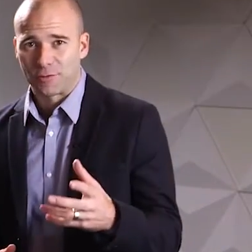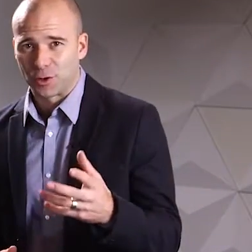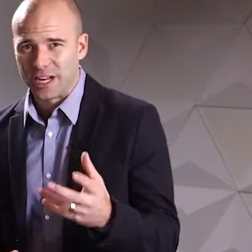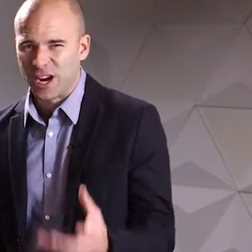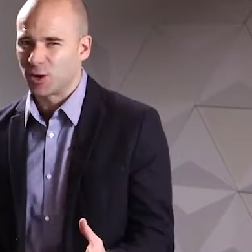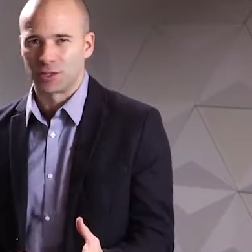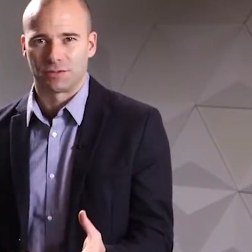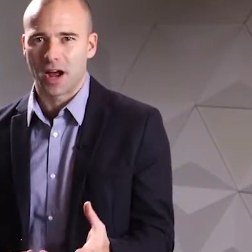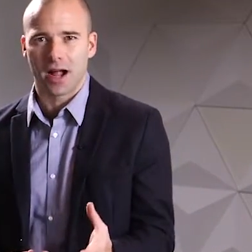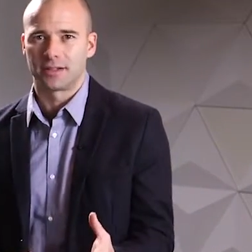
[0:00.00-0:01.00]
After years
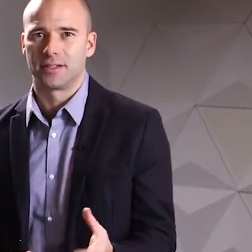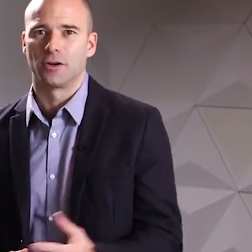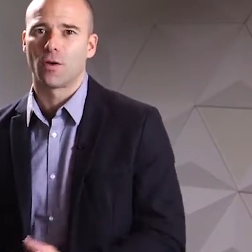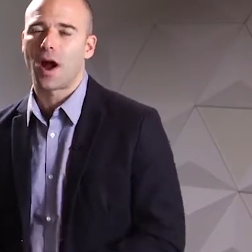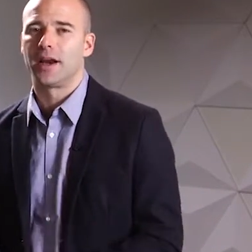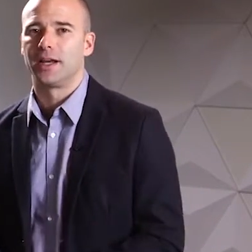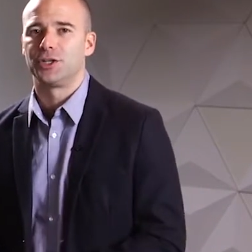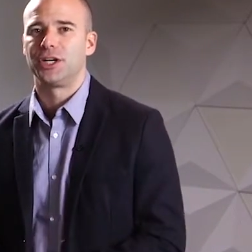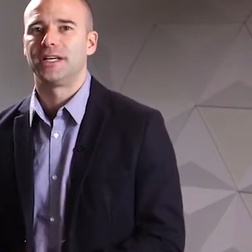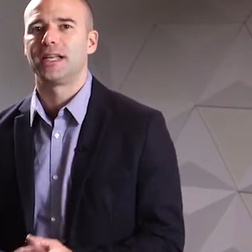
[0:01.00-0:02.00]
of constant grinding,
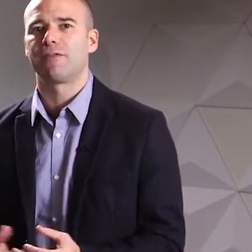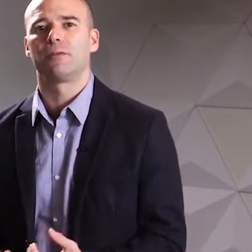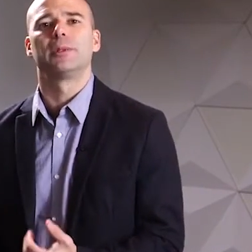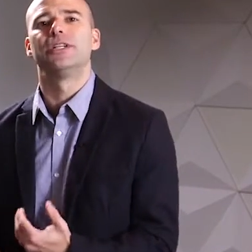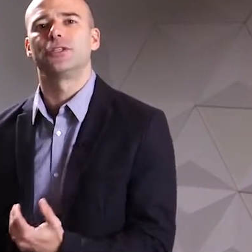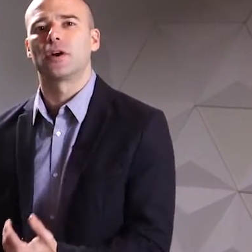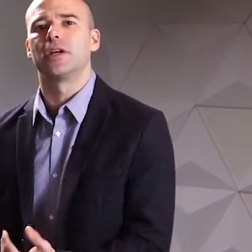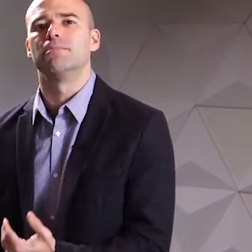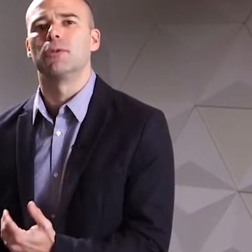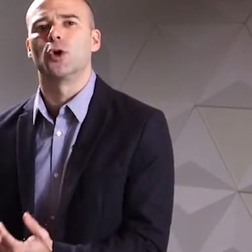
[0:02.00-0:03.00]
she inevitably
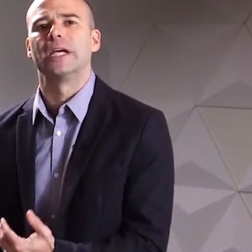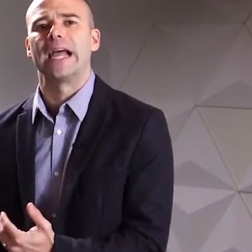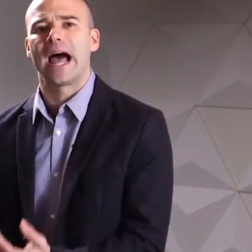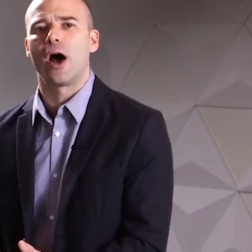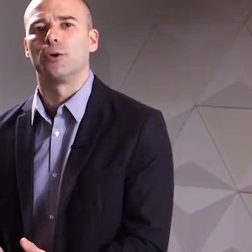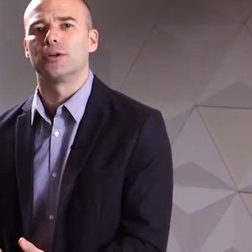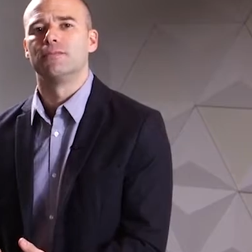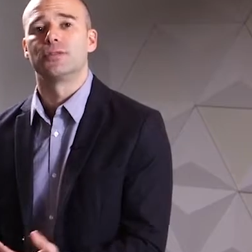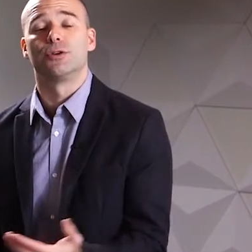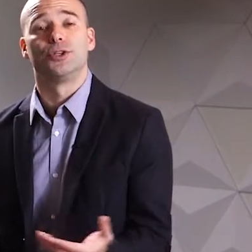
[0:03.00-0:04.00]
started burning out.
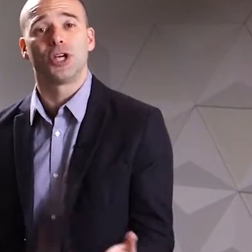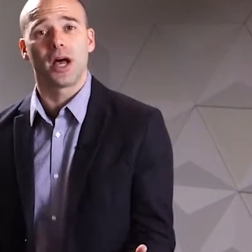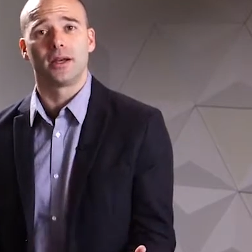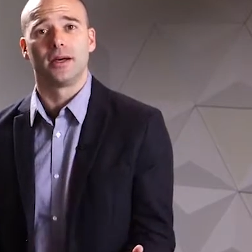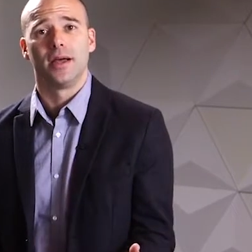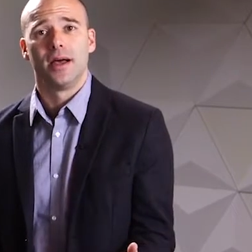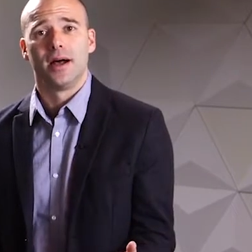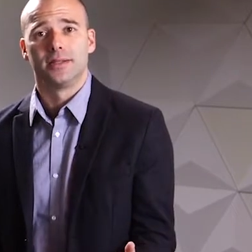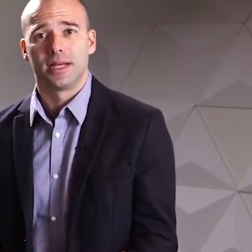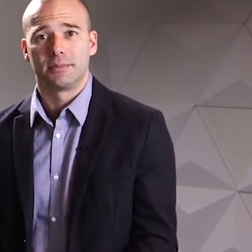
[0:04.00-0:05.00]
So Shonda
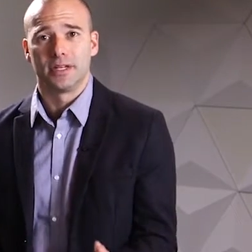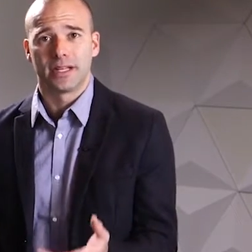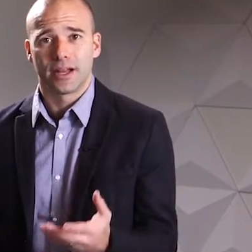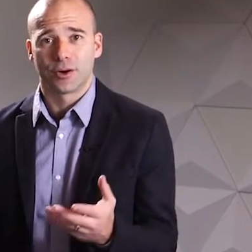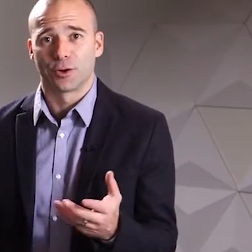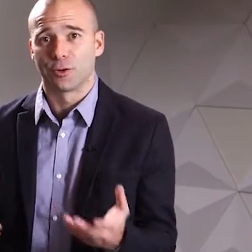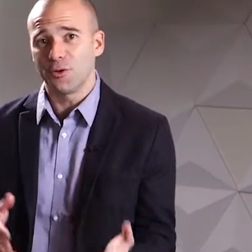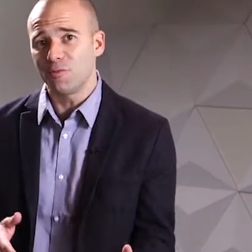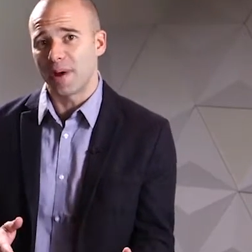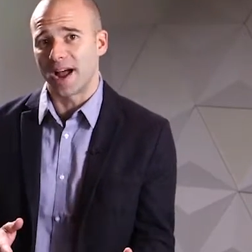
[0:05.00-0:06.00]
attempted to get her
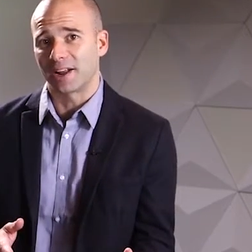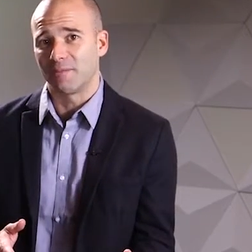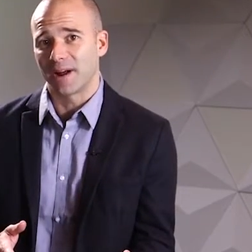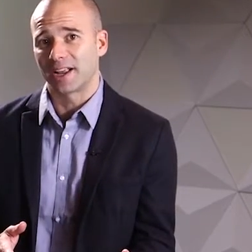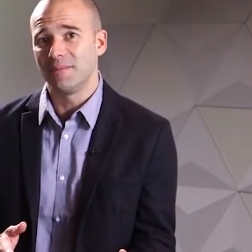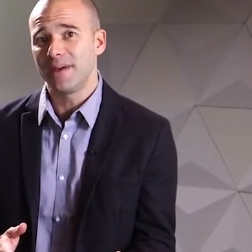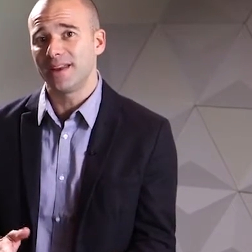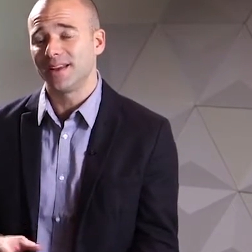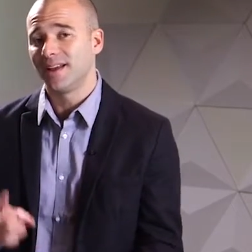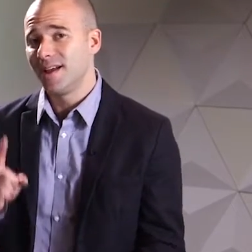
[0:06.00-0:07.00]
groove back by
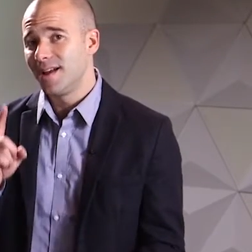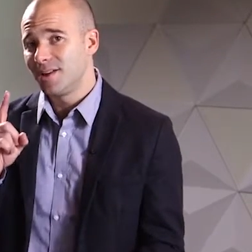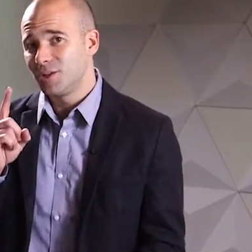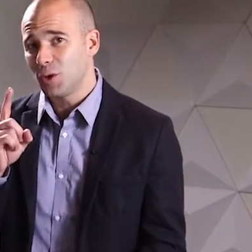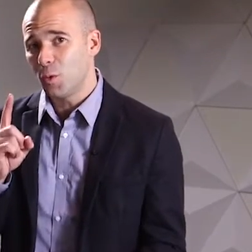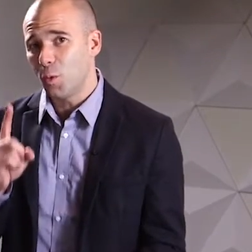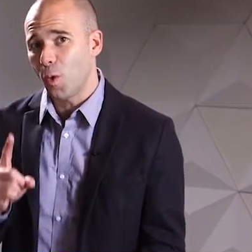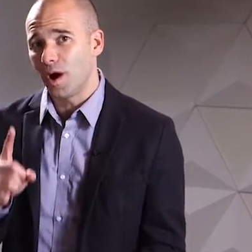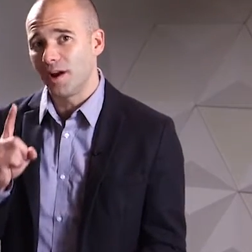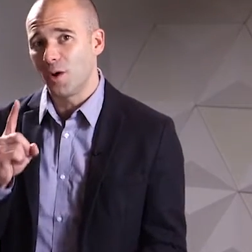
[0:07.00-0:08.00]
committing to
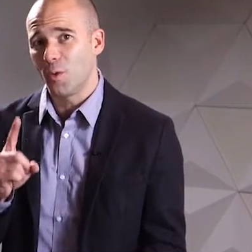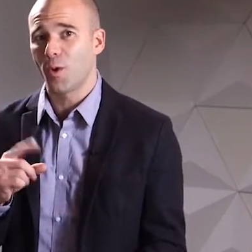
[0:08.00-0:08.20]
one